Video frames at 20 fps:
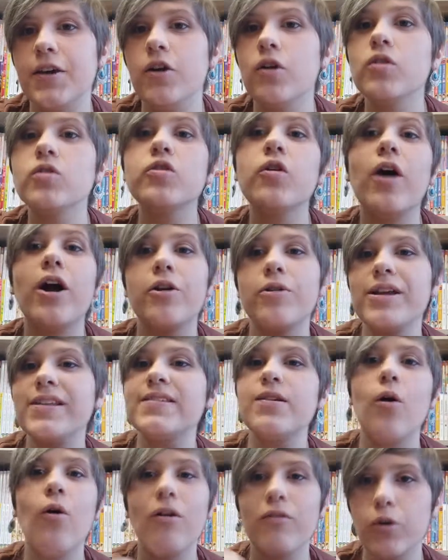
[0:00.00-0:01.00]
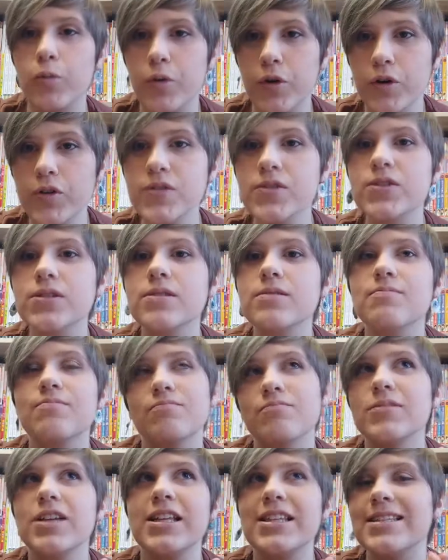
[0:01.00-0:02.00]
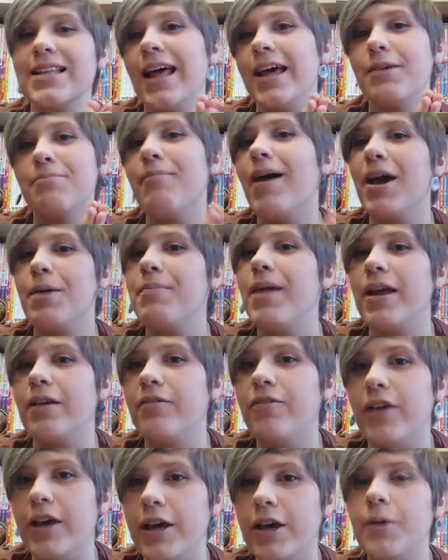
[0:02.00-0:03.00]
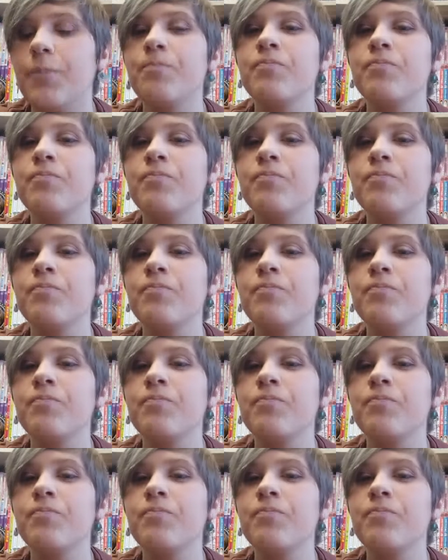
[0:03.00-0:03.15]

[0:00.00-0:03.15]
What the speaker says: Although I read all the books, it's like my main thing.